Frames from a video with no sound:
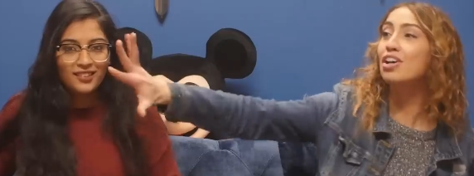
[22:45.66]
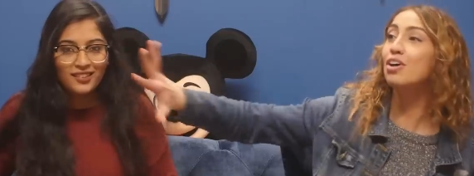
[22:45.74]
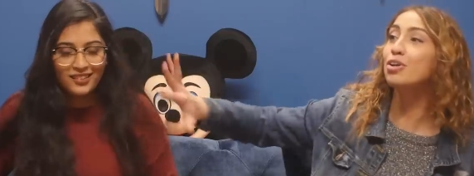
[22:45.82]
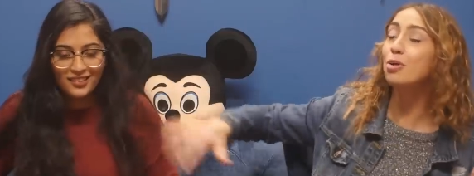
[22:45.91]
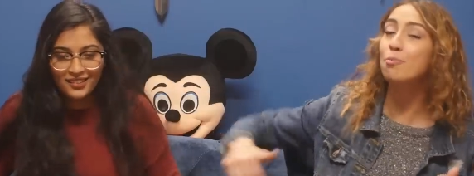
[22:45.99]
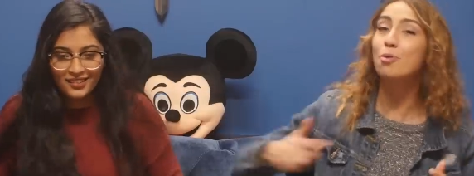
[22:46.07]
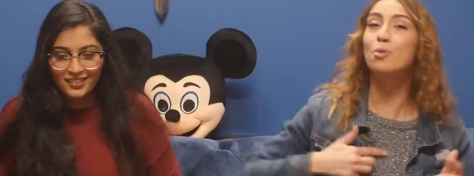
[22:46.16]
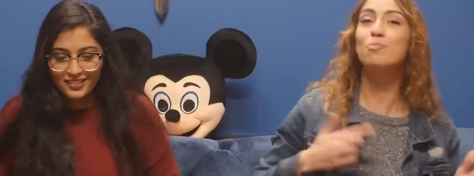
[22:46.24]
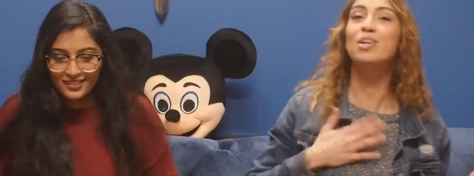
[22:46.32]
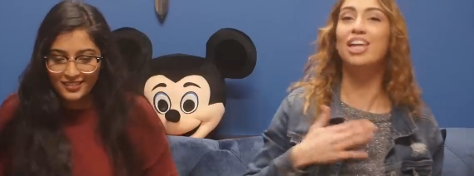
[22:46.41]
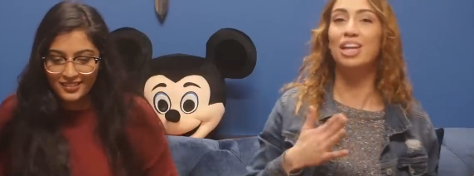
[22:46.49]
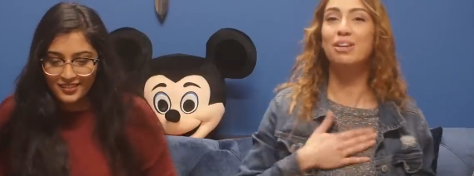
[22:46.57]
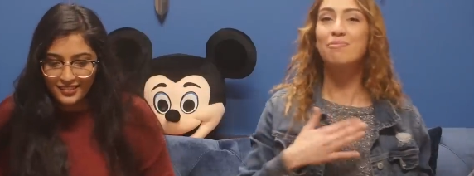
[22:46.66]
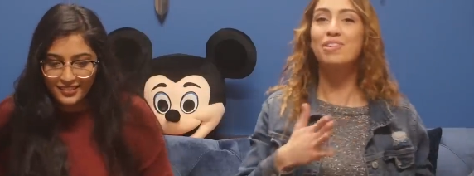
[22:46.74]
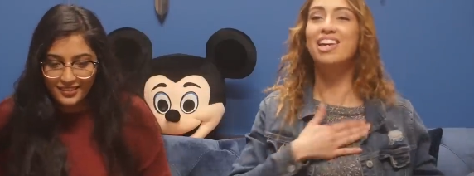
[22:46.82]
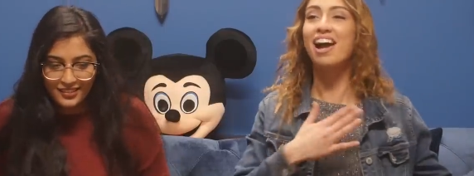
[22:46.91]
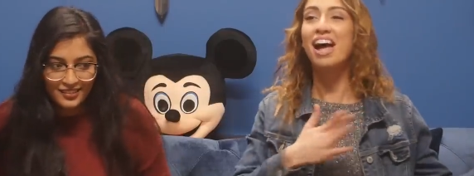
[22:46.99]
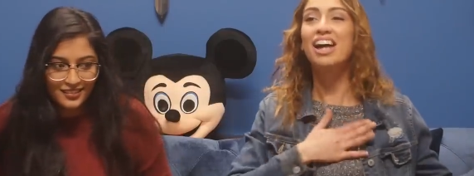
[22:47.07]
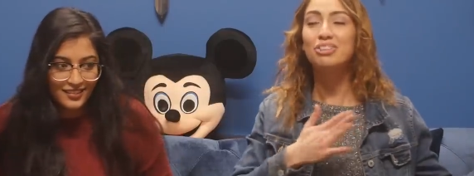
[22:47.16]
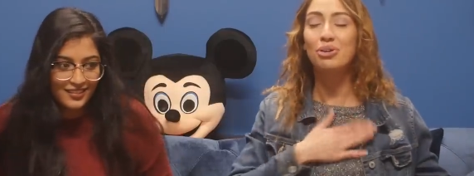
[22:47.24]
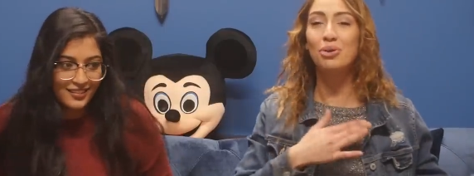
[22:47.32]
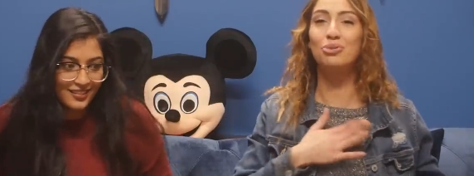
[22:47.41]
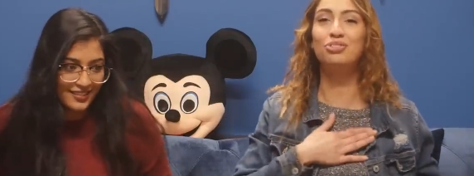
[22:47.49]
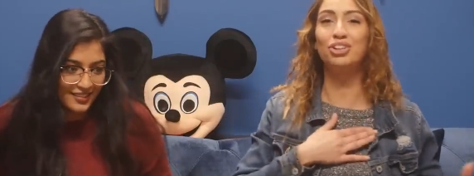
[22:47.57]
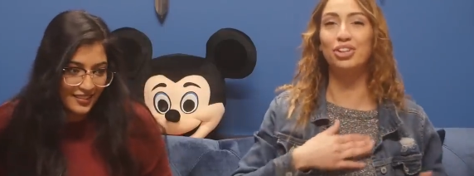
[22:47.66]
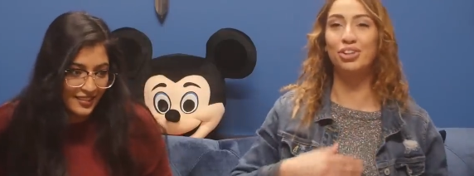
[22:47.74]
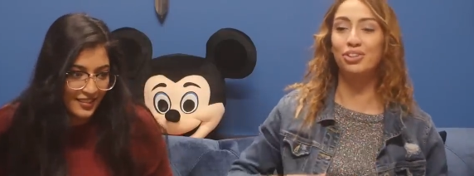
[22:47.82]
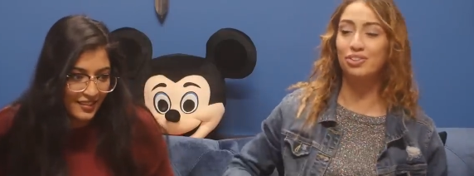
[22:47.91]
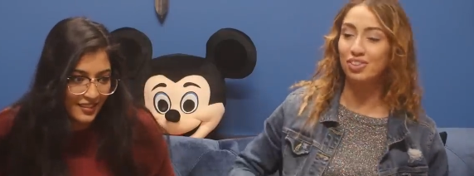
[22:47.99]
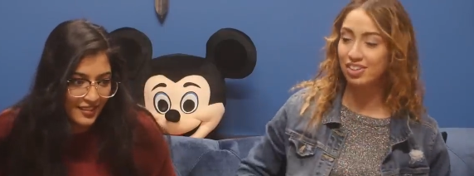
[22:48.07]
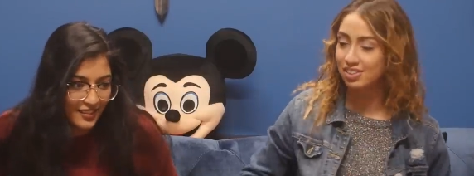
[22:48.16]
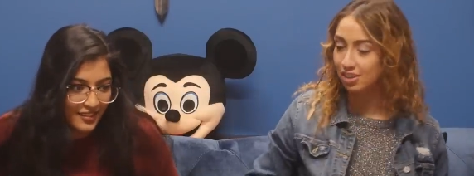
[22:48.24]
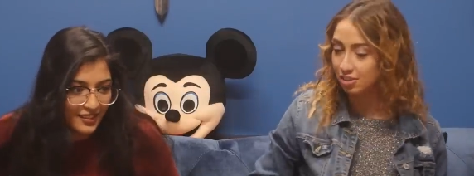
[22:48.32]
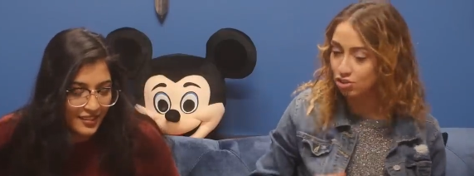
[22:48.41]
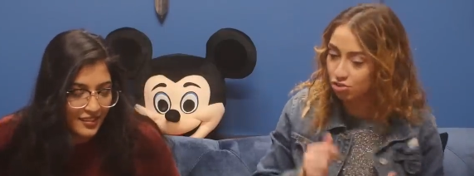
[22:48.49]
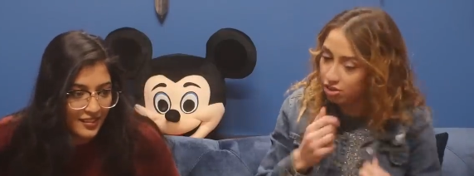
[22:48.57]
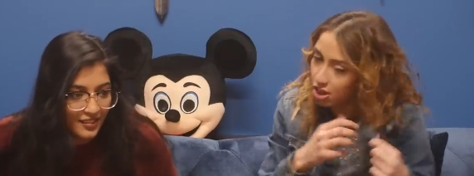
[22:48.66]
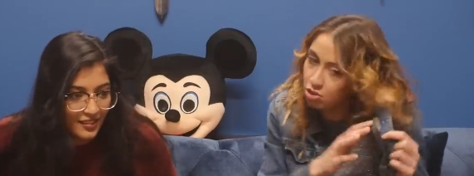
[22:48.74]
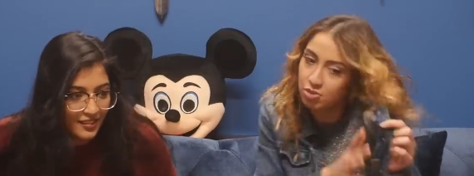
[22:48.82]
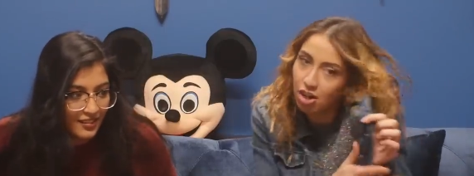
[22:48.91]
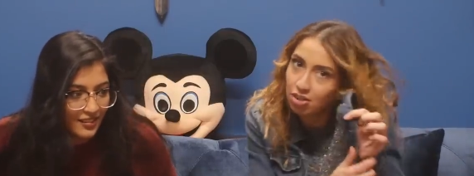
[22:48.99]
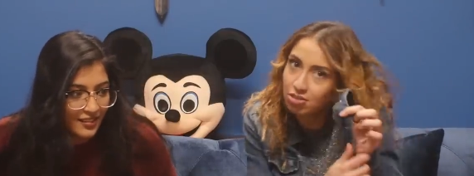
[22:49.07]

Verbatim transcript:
Speaker 1: to tell you, but me, I told you. And he's like, Juliet,